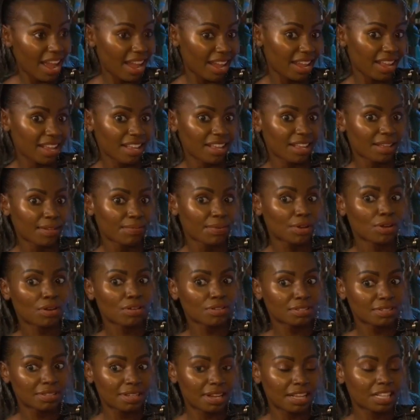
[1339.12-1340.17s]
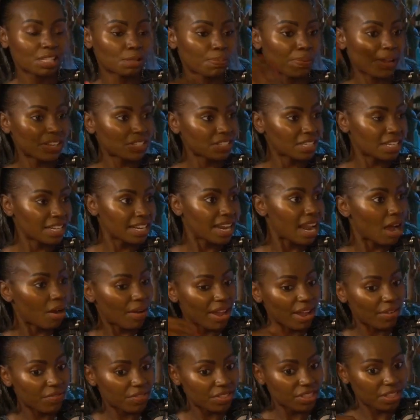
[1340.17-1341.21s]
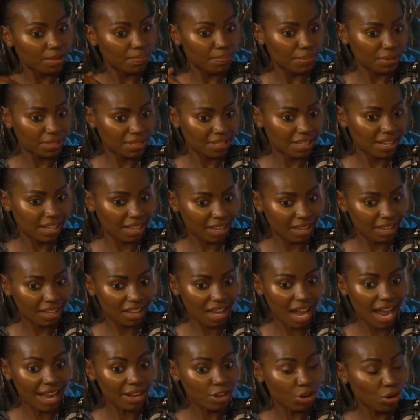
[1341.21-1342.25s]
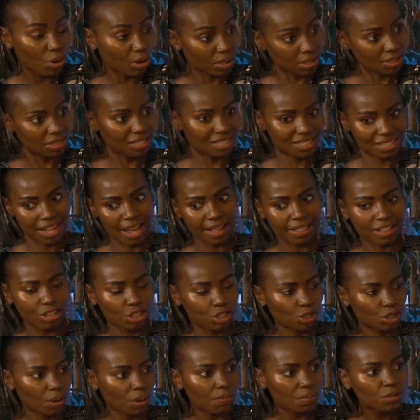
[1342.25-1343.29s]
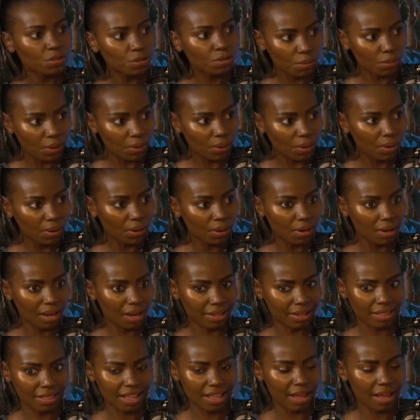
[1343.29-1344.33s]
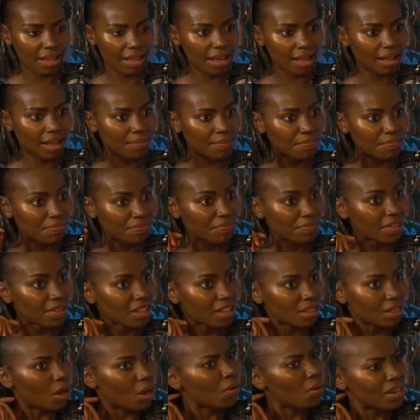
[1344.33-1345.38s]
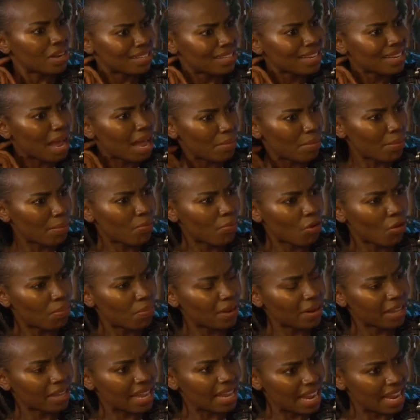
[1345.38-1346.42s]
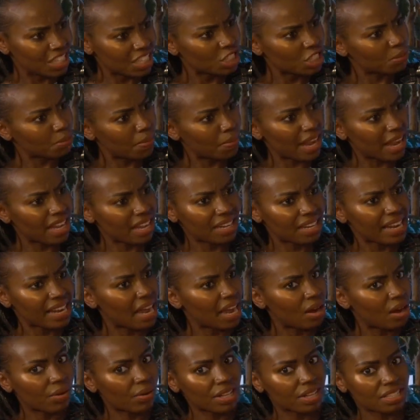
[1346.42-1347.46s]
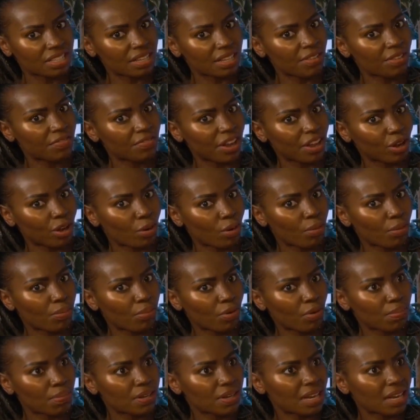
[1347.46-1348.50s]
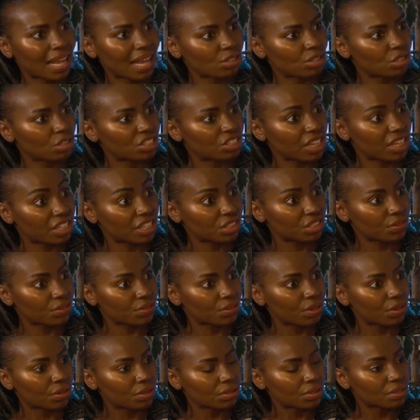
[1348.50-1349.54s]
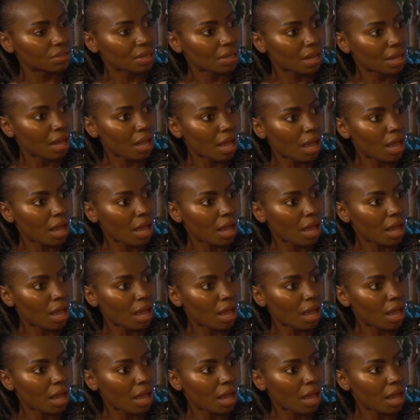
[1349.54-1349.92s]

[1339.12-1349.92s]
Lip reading: say, because especially now having the boutique, I notice other shops more. Like they, the only time I probably get inspired now is if I go probably like to Cheshire Oaks.